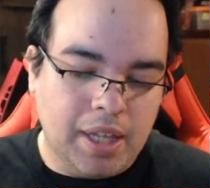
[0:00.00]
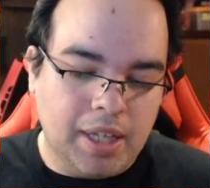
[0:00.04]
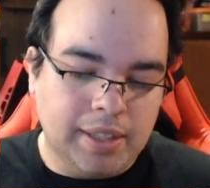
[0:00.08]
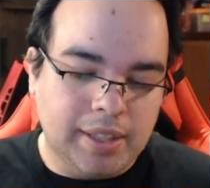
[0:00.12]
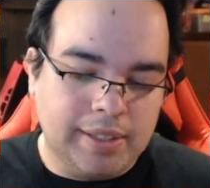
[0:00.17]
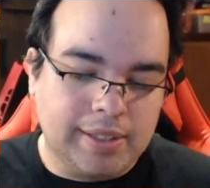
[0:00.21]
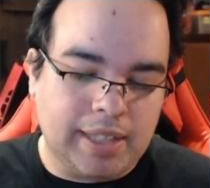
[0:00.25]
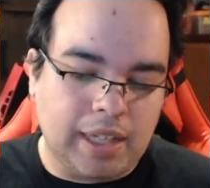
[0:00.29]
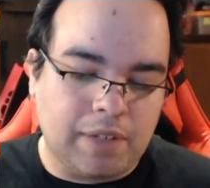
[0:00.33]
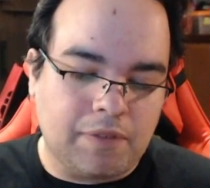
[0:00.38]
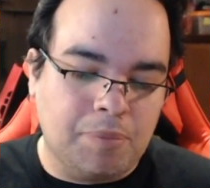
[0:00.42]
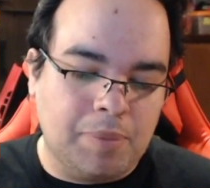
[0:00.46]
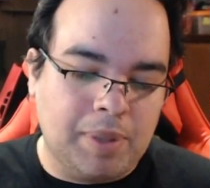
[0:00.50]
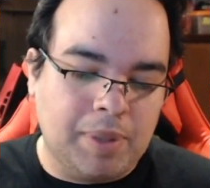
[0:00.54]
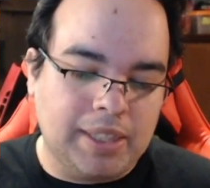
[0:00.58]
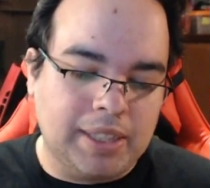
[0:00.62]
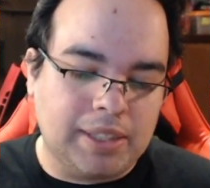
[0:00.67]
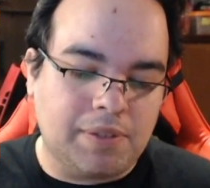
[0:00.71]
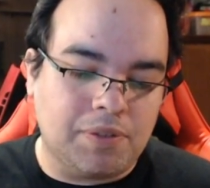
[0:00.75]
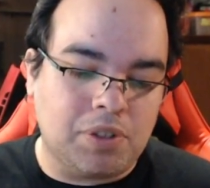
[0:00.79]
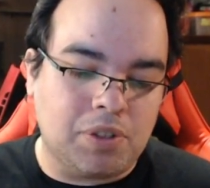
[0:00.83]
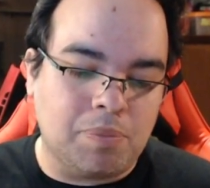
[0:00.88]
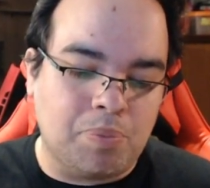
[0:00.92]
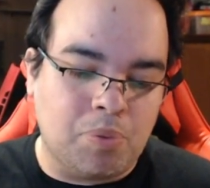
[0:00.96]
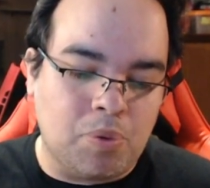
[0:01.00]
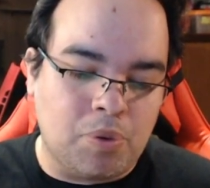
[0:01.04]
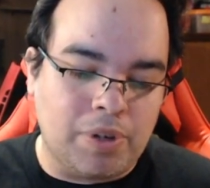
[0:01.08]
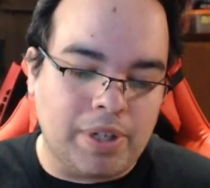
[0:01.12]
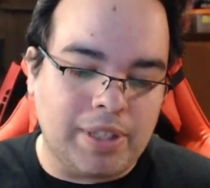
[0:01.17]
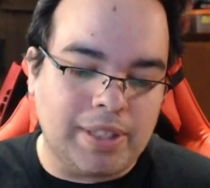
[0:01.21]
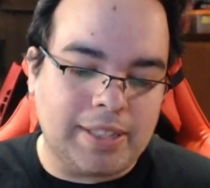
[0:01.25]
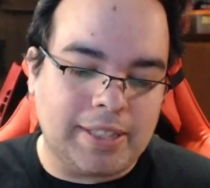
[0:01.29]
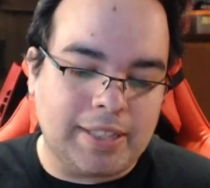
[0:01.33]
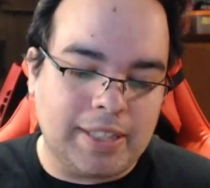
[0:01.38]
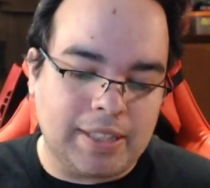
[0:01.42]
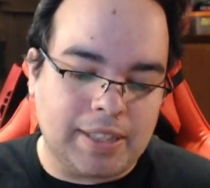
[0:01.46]
Select from a list of
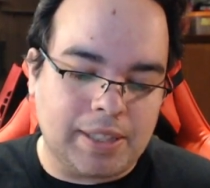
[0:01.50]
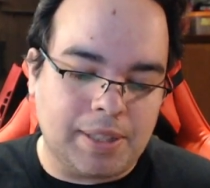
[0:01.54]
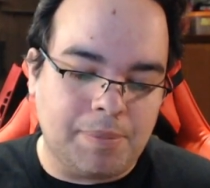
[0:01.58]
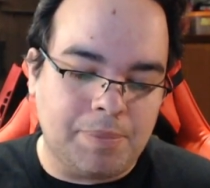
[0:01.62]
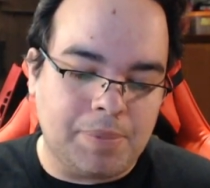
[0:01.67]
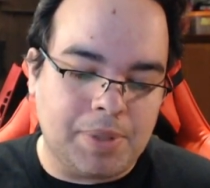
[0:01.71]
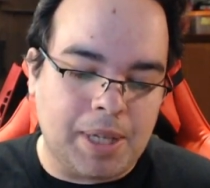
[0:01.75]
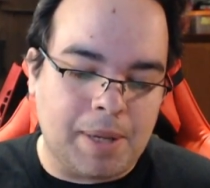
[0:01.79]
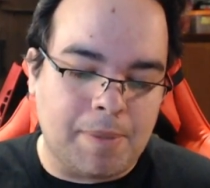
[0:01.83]
supported systems